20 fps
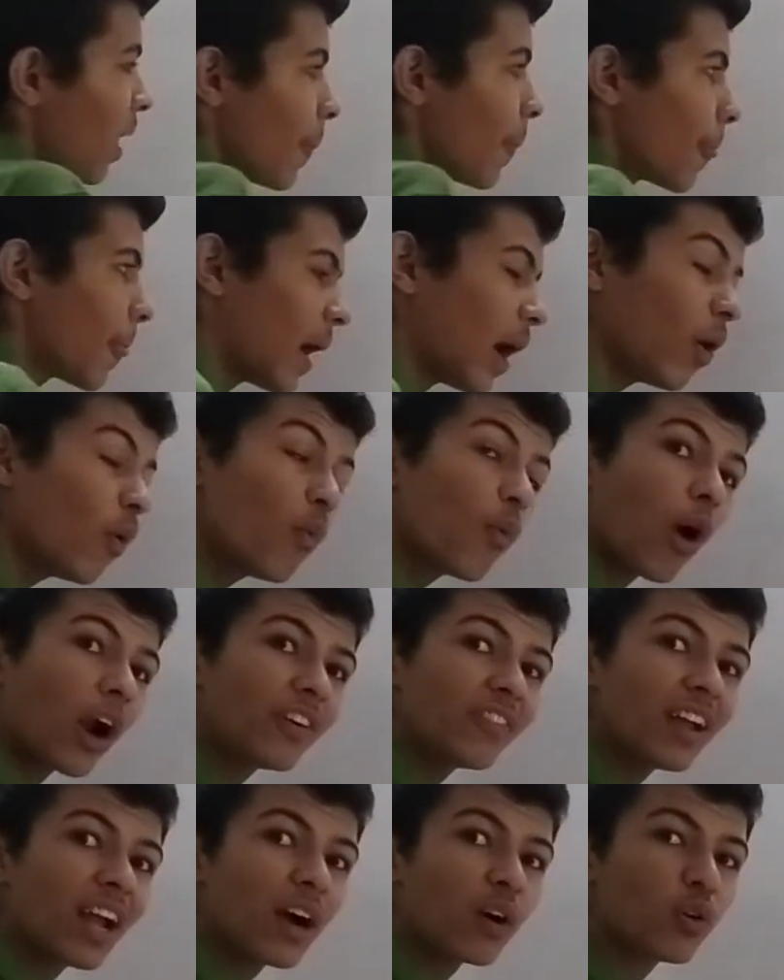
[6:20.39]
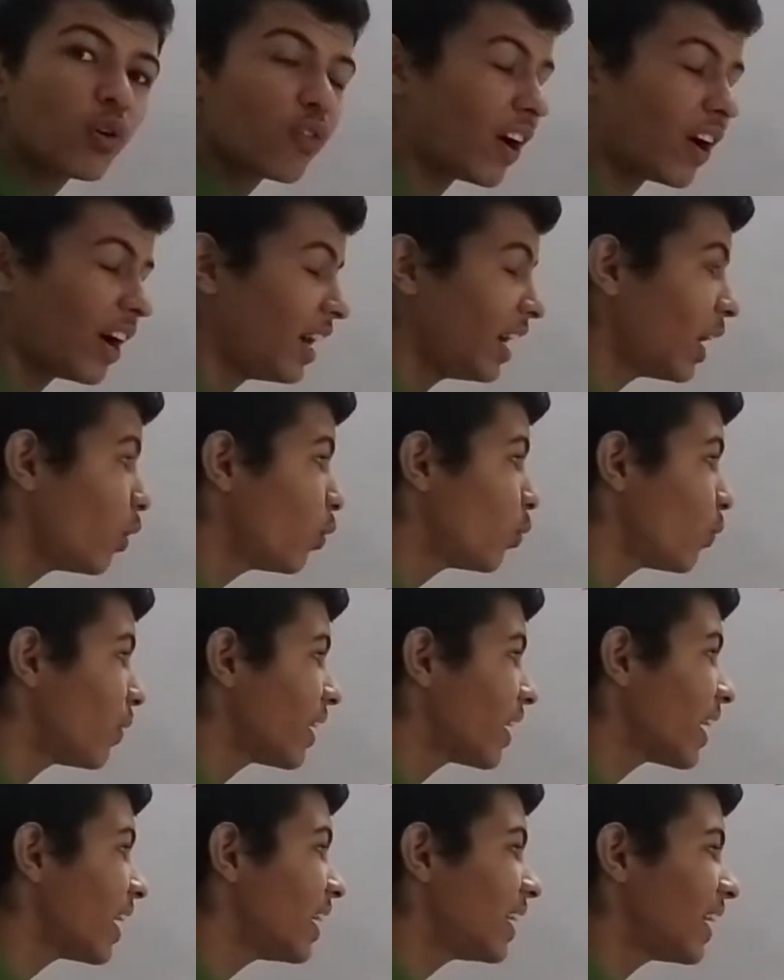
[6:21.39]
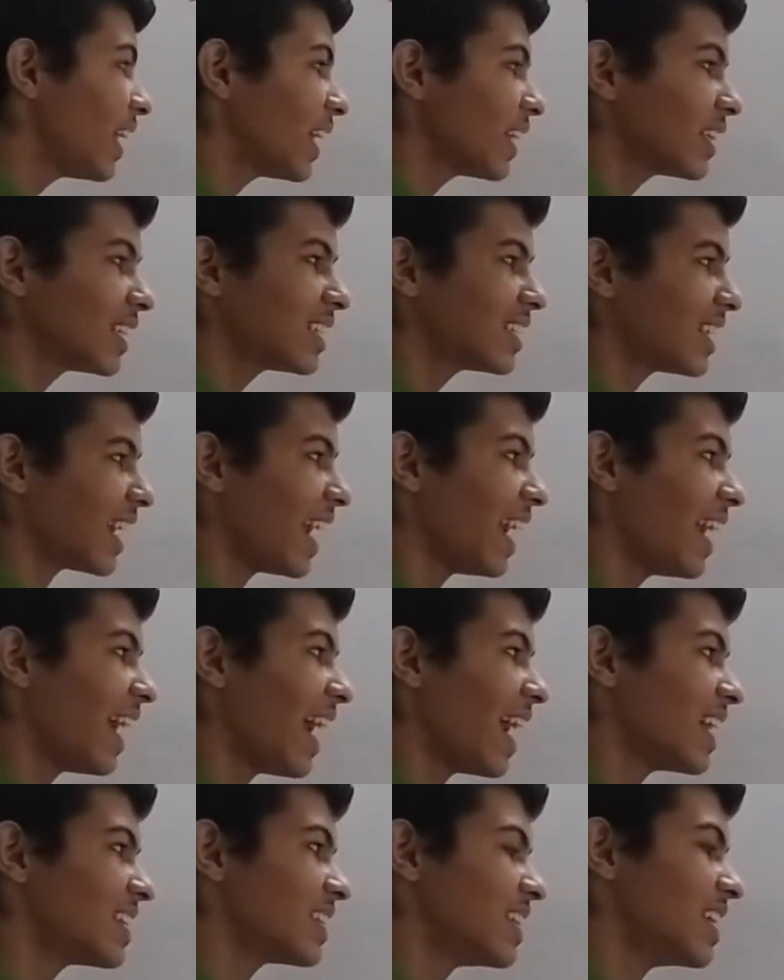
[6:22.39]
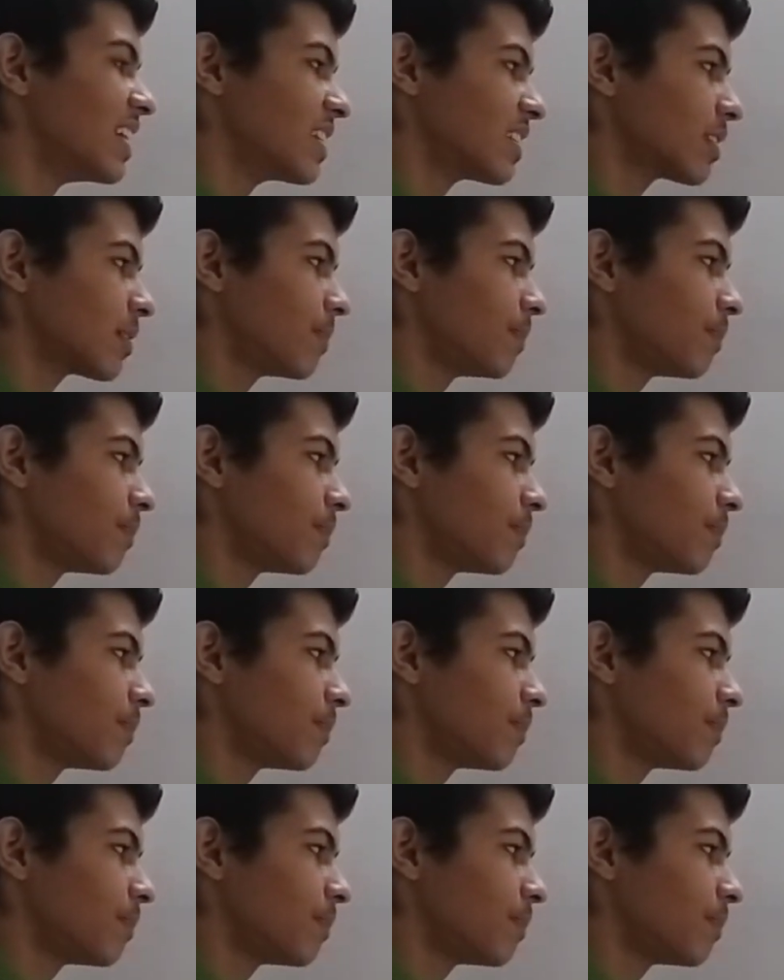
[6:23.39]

Now what we have to find out, we can take this side as this.